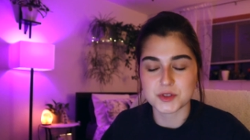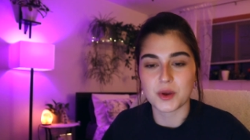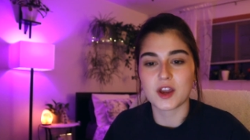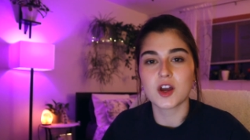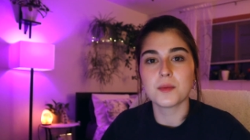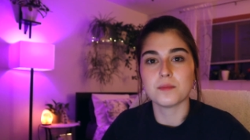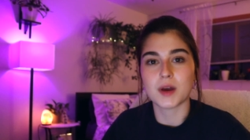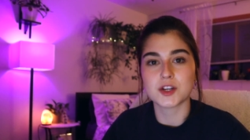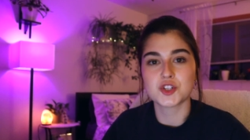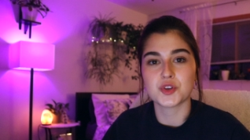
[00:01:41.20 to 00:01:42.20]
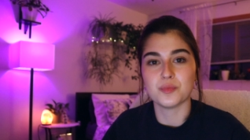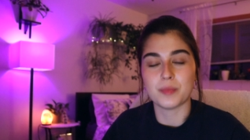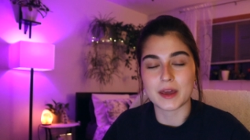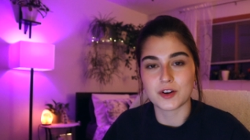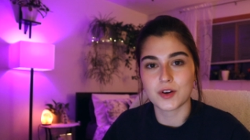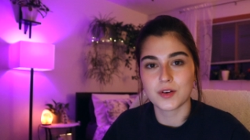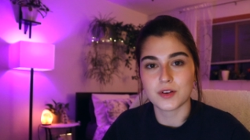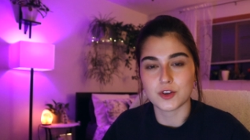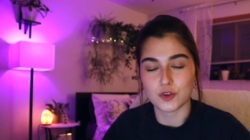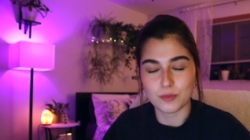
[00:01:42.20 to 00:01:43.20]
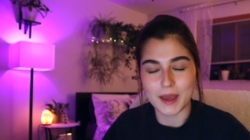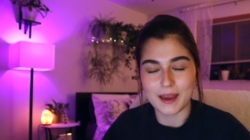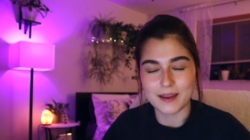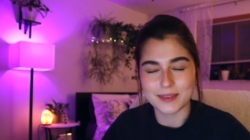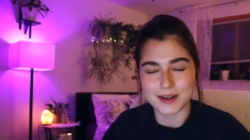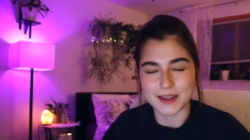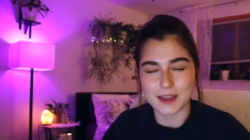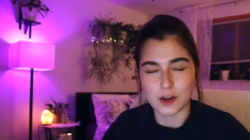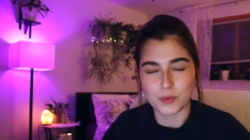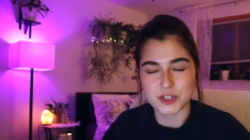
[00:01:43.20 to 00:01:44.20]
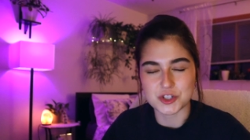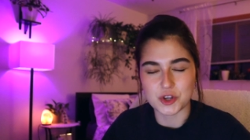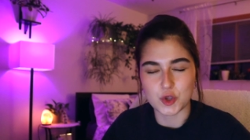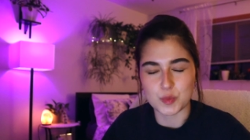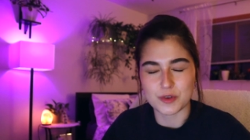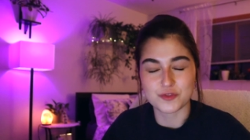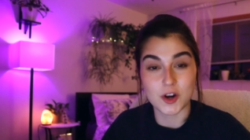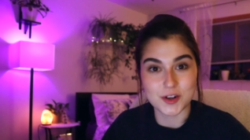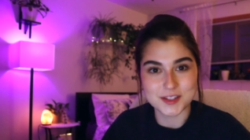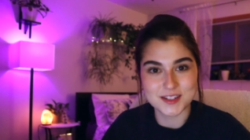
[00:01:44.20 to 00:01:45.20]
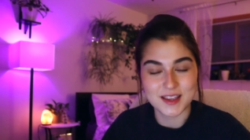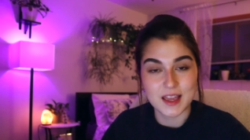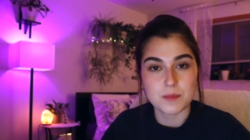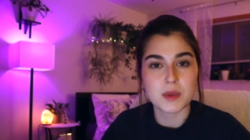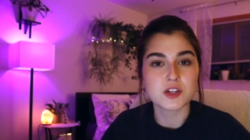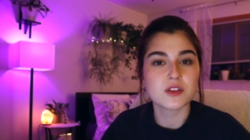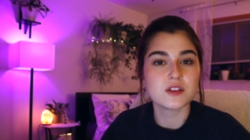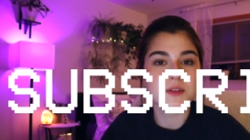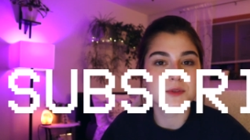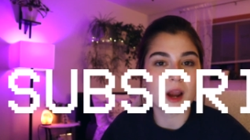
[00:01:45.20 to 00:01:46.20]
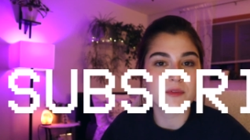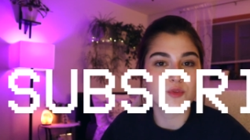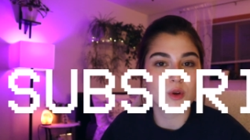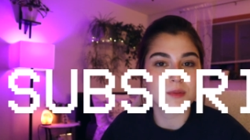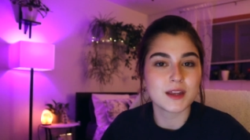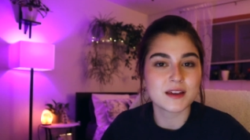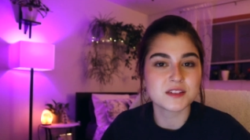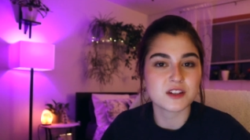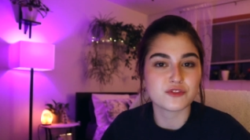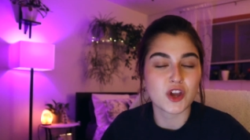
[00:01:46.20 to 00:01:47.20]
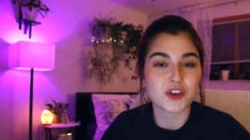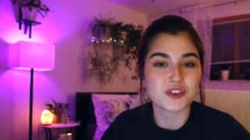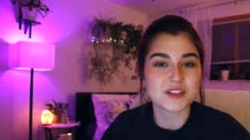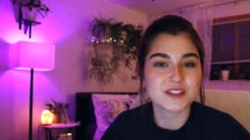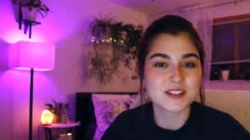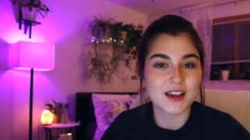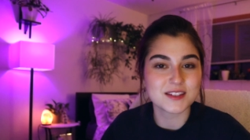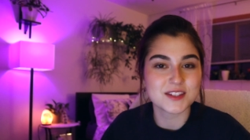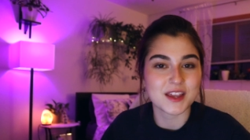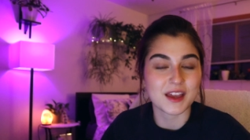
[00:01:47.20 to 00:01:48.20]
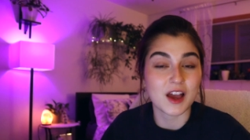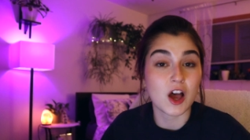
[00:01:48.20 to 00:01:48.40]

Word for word: so I got a much better new bag that I cannot wait to show you. But first, make sure that you subscribe if you want to be nasty and if not, you're disgusting.